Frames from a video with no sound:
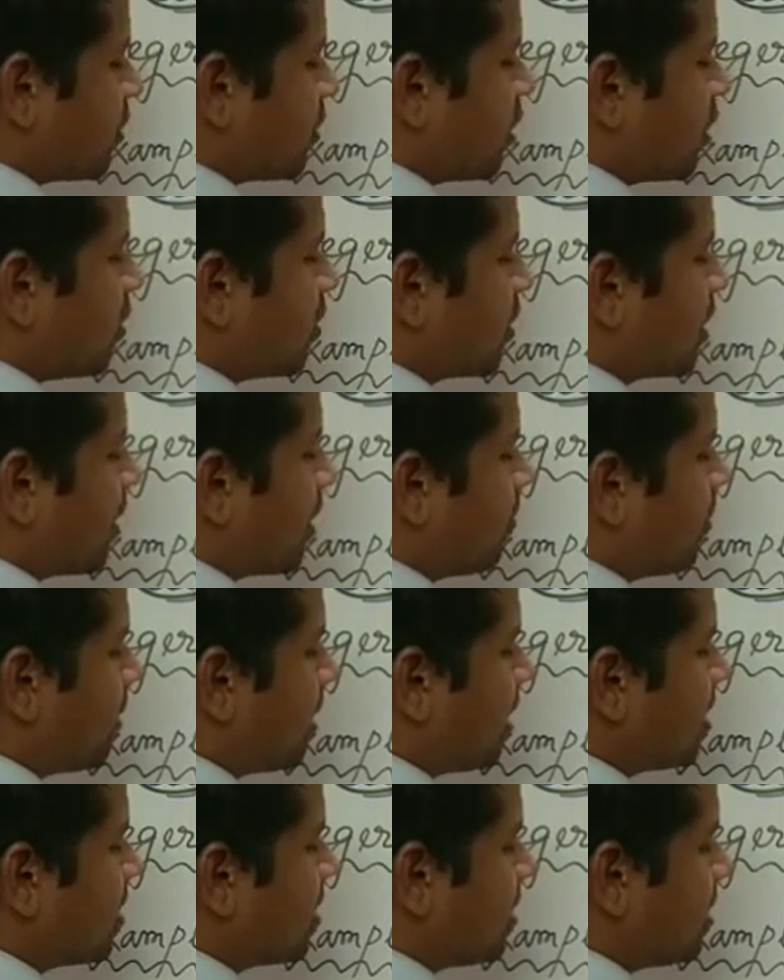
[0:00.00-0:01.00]
we denote
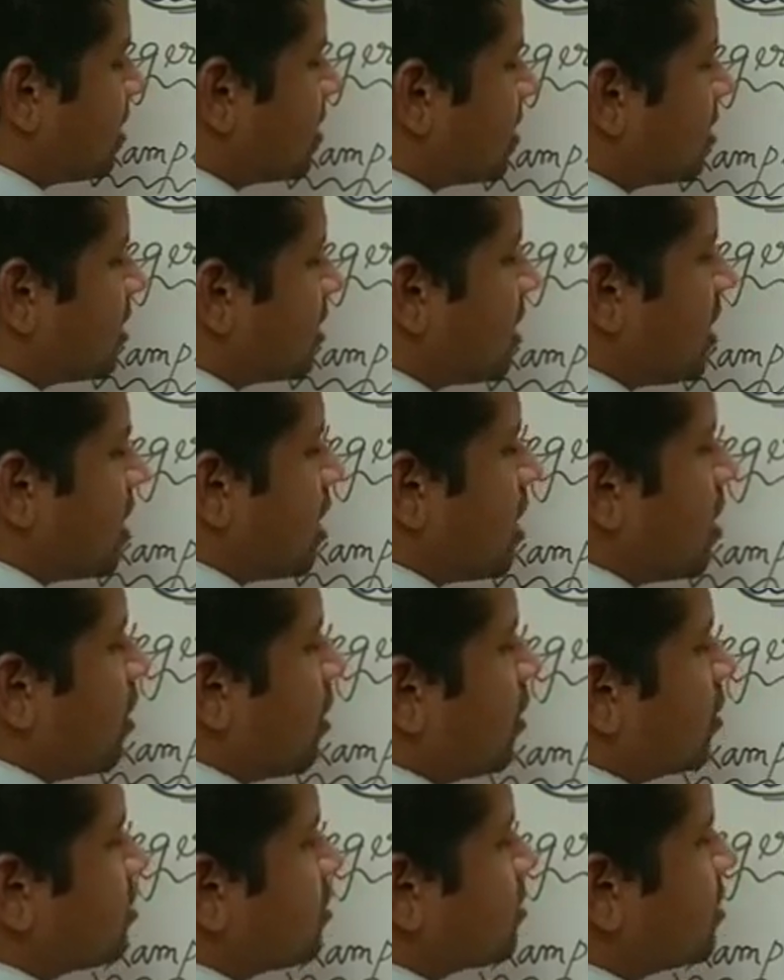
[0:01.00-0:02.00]
capital Z,
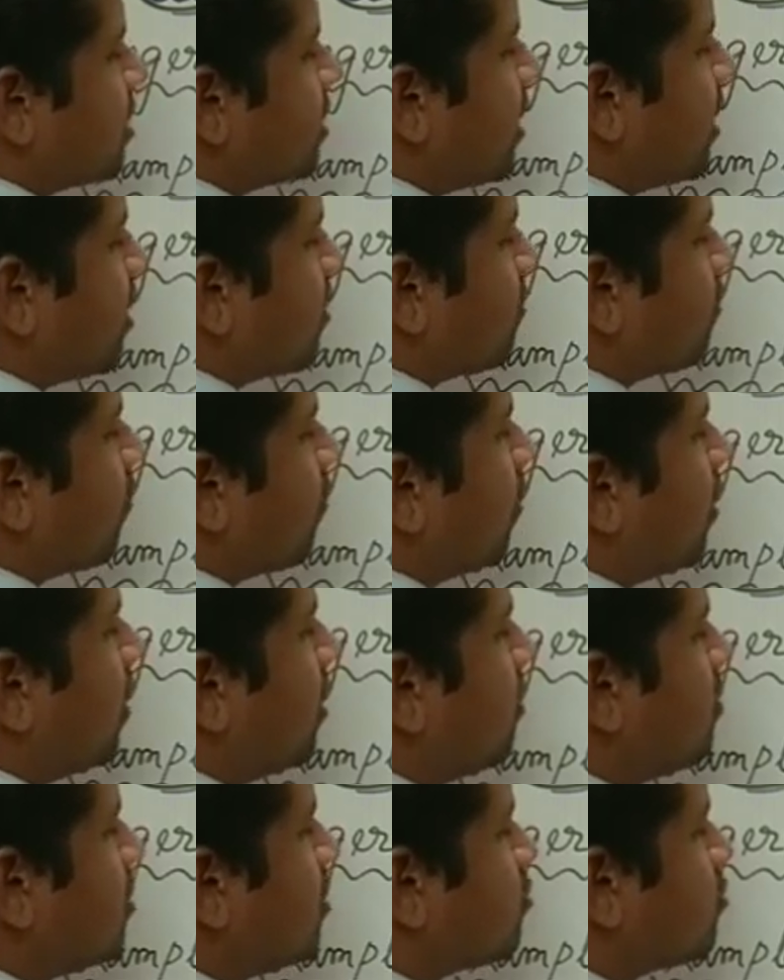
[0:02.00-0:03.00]
set of whole
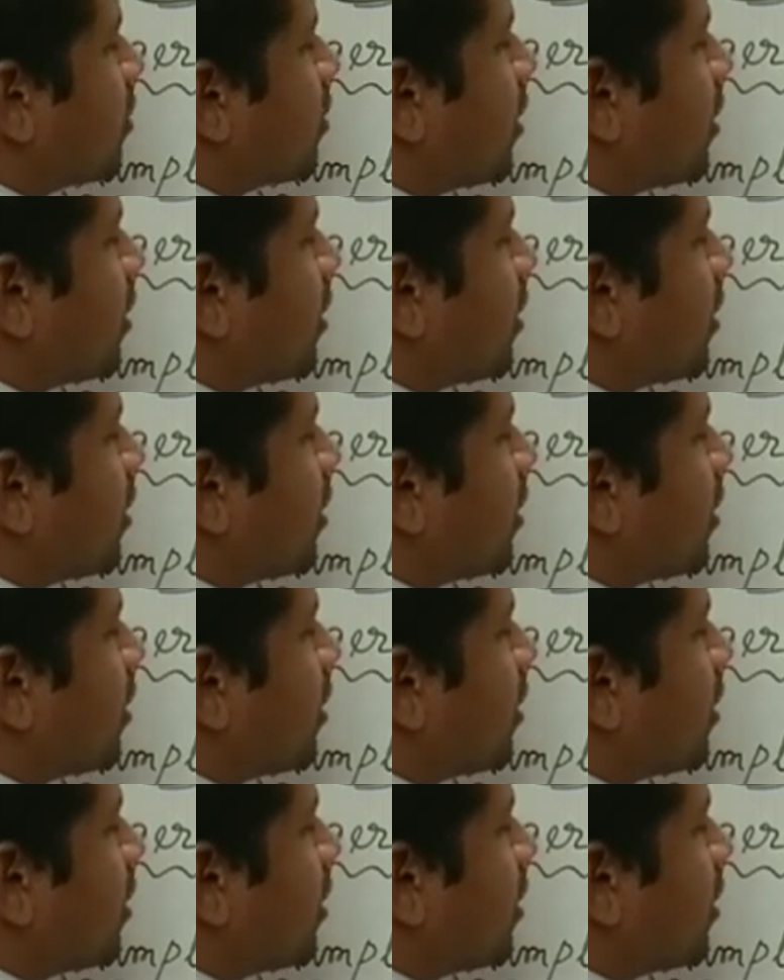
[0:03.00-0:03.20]
numbers we